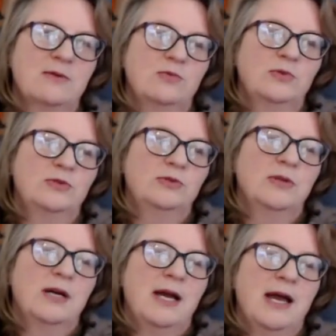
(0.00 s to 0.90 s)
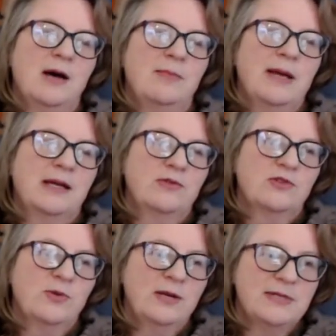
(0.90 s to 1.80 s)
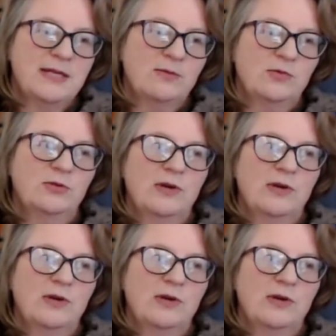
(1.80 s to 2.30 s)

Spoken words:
wool, alpaca with 20% wool,